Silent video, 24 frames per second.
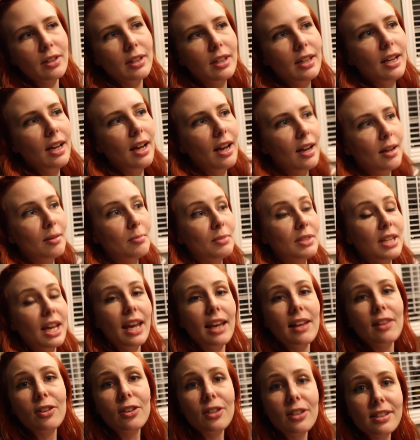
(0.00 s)
No,
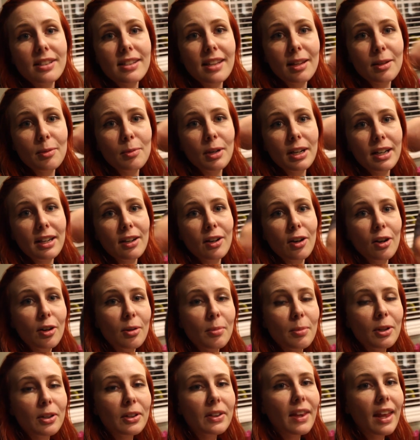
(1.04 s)
Taylor is celebrating
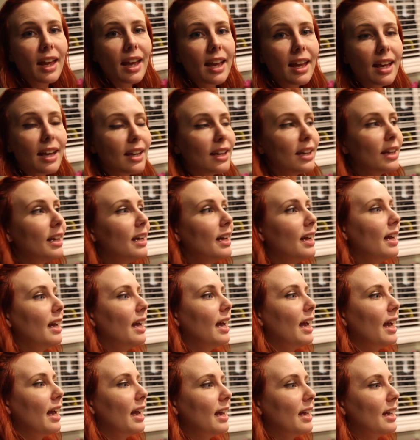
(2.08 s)
her birthday, her
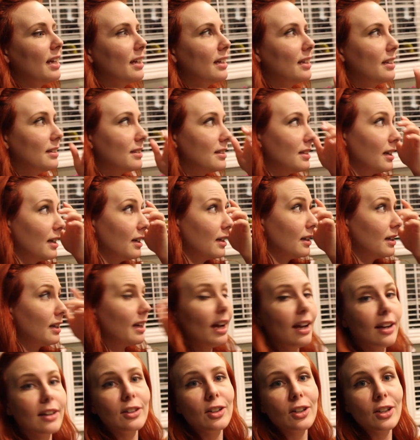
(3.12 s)
sister,
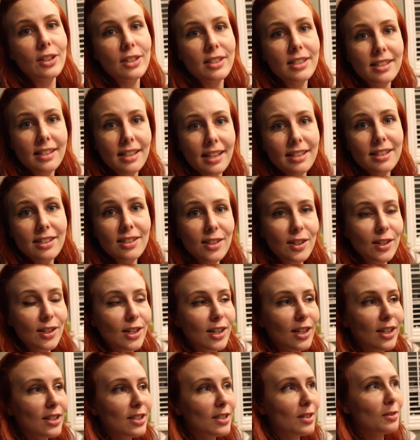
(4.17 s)
and her sister.